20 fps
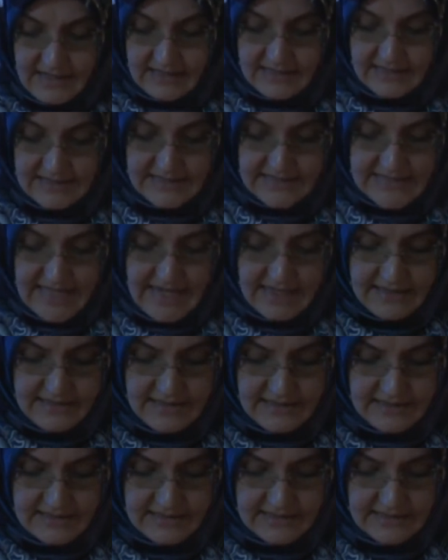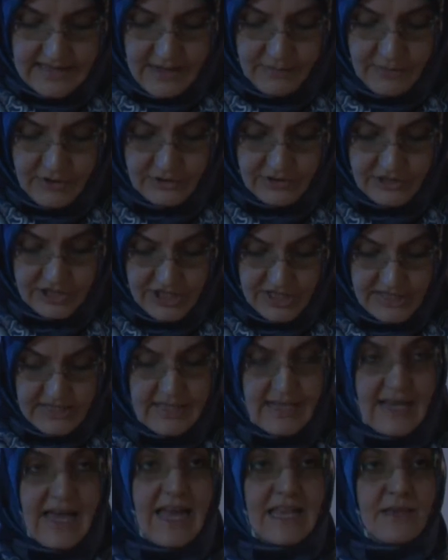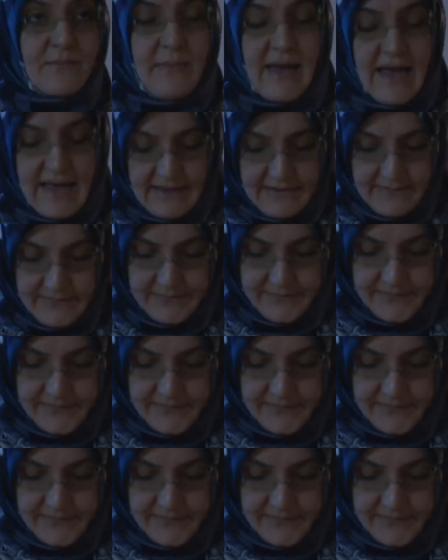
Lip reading: the Satans among jinn and man,